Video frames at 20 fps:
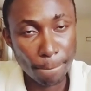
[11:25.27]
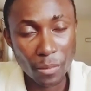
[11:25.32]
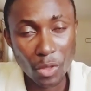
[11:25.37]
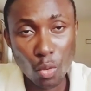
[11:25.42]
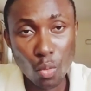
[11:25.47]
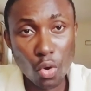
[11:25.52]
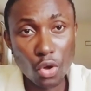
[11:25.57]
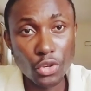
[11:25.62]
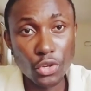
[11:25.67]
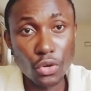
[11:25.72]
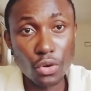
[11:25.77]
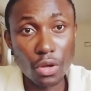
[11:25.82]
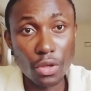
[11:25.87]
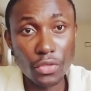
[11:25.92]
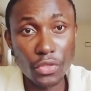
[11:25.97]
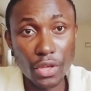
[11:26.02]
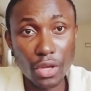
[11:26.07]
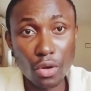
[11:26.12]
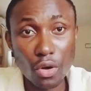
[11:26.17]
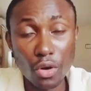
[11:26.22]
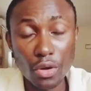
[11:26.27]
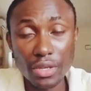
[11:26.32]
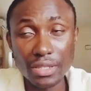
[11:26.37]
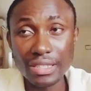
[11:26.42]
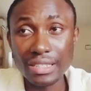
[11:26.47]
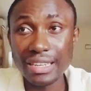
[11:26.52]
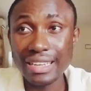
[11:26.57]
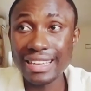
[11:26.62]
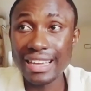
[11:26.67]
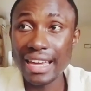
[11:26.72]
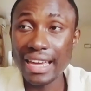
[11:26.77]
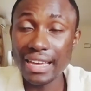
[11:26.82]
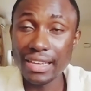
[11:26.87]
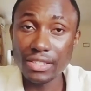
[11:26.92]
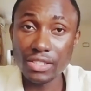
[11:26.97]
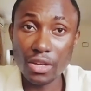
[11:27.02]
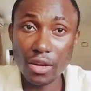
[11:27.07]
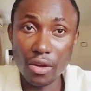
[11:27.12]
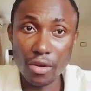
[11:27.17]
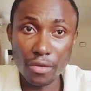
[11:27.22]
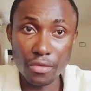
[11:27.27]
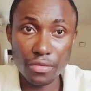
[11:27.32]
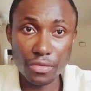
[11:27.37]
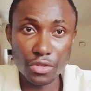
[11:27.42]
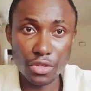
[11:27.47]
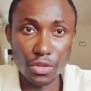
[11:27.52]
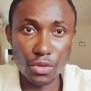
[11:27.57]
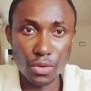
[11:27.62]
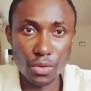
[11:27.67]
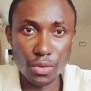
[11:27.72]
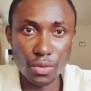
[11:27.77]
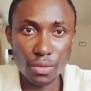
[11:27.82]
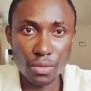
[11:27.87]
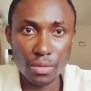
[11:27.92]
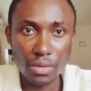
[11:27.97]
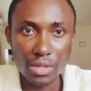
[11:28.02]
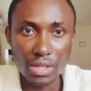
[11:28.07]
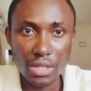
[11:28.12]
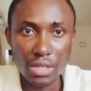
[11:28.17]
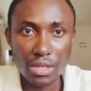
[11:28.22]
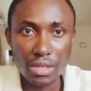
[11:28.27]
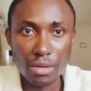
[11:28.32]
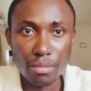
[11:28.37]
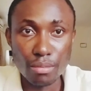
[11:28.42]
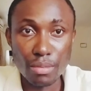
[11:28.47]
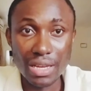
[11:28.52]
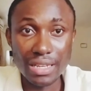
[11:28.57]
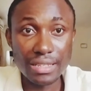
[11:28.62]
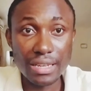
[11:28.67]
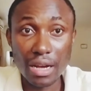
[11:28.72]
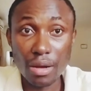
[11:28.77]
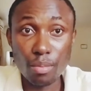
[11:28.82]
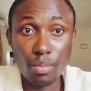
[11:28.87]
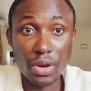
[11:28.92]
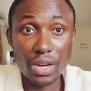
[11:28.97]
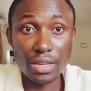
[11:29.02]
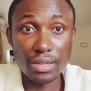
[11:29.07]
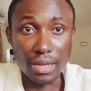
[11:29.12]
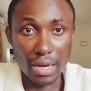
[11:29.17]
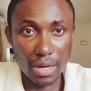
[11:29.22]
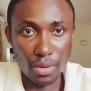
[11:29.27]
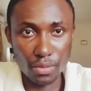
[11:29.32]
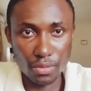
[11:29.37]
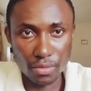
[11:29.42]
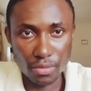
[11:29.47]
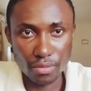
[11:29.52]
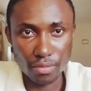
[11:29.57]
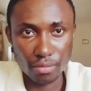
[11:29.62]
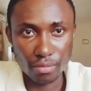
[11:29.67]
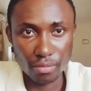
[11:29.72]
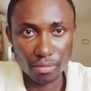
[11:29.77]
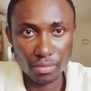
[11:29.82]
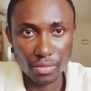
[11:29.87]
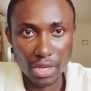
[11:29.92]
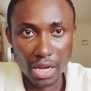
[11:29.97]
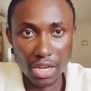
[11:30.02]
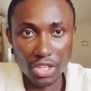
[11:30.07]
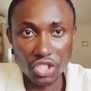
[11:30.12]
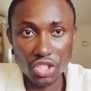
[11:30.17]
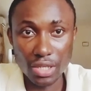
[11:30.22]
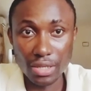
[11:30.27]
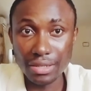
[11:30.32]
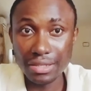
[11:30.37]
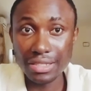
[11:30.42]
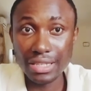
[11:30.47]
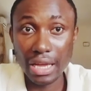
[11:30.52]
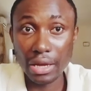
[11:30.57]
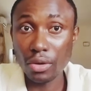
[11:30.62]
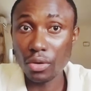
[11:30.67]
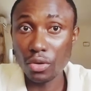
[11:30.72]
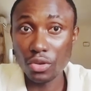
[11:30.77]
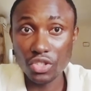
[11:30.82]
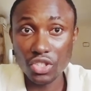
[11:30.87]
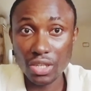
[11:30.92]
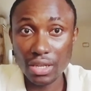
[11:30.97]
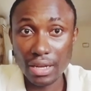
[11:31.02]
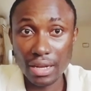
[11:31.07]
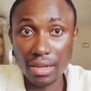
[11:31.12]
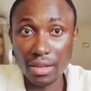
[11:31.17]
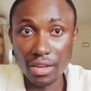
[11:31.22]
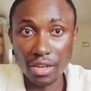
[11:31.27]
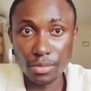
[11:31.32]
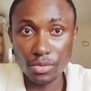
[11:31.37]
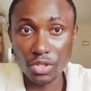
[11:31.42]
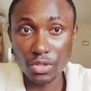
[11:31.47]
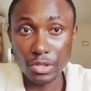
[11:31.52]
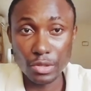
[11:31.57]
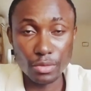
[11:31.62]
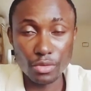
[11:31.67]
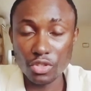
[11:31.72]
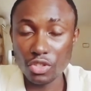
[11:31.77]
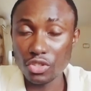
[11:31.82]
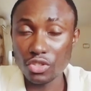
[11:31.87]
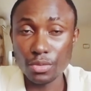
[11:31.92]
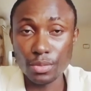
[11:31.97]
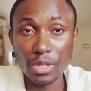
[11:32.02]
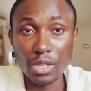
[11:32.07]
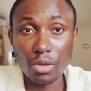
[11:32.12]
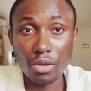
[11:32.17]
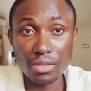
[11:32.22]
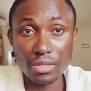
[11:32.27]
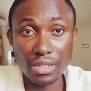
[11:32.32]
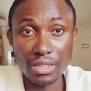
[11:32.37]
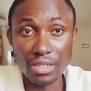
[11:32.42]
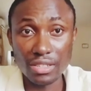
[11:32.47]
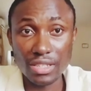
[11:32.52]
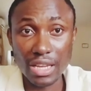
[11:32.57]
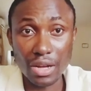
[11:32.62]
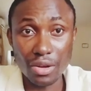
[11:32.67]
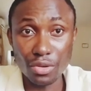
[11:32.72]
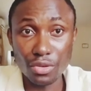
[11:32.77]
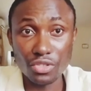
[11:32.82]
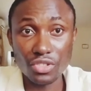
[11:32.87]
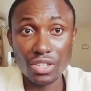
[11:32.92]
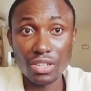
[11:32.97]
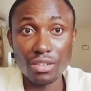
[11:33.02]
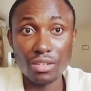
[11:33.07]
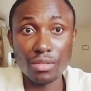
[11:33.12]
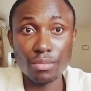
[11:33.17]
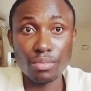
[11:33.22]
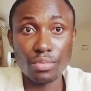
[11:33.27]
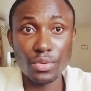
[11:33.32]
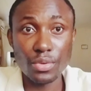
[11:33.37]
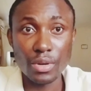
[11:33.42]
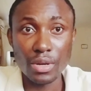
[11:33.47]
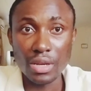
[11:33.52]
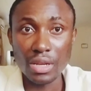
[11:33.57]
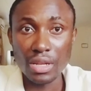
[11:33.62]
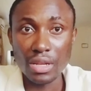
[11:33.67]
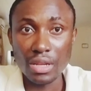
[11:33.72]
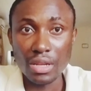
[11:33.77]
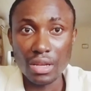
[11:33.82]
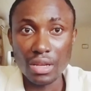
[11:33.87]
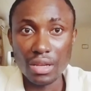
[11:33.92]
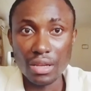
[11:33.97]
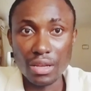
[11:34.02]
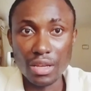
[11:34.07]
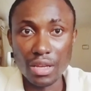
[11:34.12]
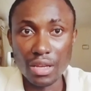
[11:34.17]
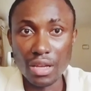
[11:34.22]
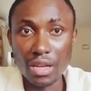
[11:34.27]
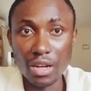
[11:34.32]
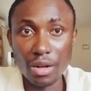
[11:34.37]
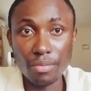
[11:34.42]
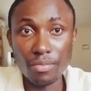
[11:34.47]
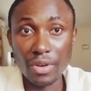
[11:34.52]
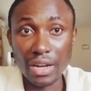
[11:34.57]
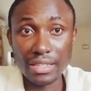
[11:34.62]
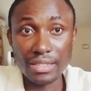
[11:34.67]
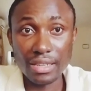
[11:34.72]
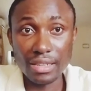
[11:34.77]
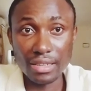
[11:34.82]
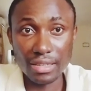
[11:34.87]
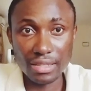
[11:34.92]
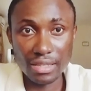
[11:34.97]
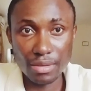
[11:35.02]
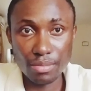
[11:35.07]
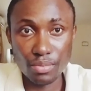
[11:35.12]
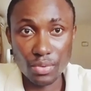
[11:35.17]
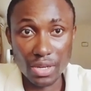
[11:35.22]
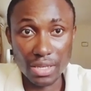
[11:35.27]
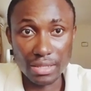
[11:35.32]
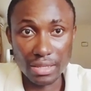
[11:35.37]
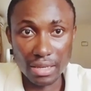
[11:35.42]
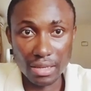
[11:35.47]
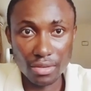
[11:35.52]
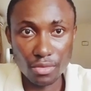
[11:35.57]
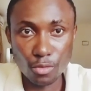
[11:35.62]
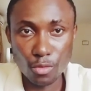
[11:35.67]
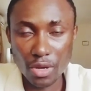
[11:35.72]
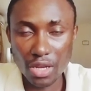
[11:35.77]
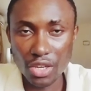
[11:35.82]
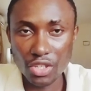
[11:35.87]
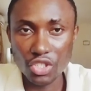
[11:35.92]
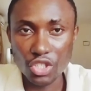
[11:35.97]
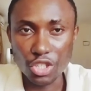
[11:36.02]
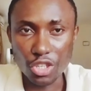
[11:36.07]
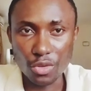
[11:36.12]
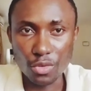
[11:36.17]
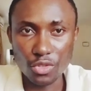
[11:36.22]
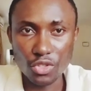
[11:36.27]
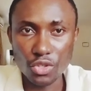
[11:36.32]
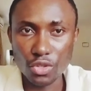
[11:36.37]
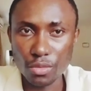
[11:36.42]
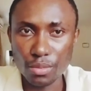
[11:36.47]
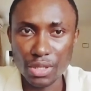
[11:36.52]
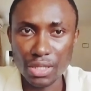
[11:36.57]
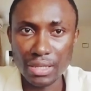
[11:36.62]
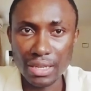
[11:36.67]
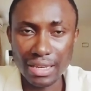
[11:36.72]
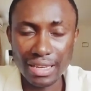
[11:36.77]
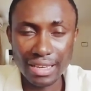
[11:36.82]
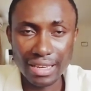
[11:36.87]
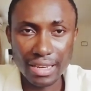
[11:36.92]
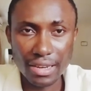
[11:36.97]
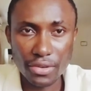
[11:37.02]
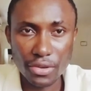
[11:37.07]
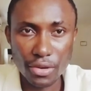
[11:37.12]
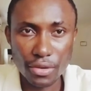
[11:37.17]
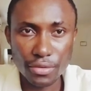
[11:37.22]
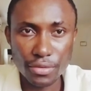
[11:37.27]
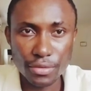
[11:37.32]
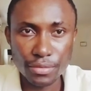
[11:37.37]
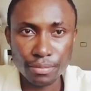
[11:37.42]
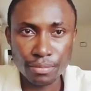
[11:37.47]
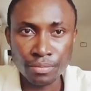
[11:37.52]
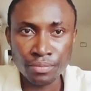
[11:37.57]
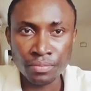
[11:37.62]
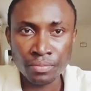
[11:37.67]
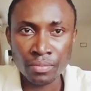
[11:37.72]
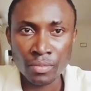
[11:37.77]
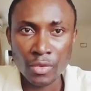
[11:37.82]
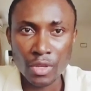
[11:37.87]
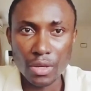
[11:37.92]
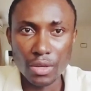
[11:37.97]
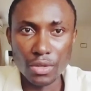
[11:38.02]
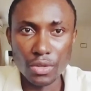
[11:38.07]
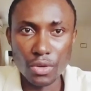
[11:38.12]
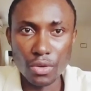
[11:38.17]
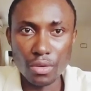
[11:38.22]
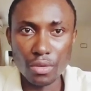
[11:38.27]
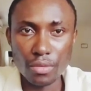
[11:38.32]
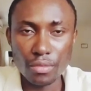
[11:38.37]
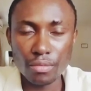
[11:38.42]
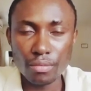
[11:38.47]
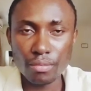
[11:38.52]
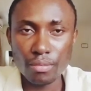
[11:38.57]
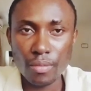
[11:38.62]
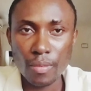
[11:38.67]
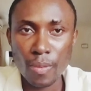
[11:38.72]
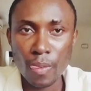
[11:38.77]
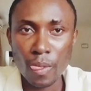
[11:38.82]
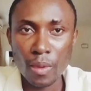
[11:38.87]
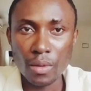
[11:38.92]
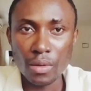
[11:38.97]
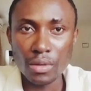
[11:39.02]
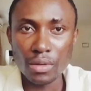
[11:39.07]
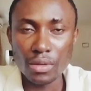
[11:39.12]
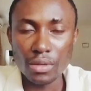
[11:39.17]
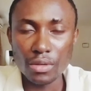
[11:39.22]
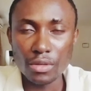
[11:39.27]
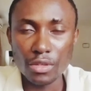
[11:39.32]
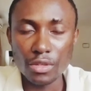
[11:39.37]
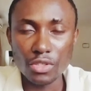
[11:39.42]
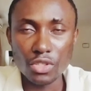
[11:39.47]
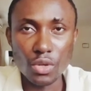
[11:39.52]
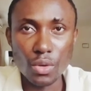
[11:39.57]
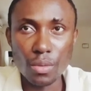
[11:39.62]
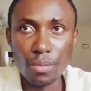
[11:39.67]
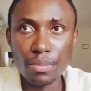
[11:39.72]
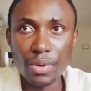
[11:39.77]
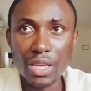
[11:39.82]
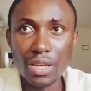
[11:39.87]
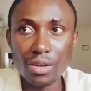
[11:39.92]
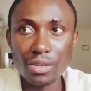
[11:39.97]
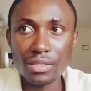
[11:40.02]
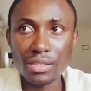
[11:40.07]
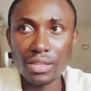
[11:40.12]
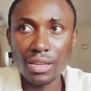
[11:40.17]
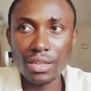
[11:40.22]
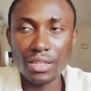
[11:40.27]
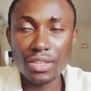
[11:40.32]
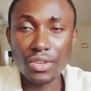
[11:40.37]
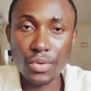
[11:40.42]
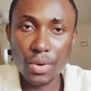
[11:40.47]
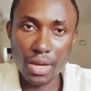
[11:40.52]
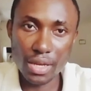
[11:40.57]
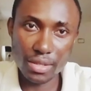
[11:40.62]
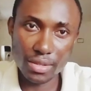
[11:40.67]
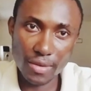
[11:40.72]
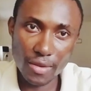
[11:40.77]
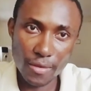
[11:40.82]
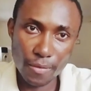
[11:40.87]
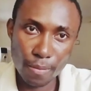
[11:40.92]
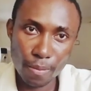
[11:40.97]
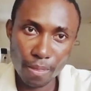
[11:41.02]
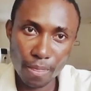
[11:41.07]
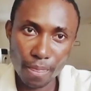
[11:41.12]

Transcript: What do you all think? Or is it a case of, you know, mental breakdown and she needs psychological help? She should, she should be locked in a psychological uh, help facility prison where she should be taken care of, you know, so because it's crazy.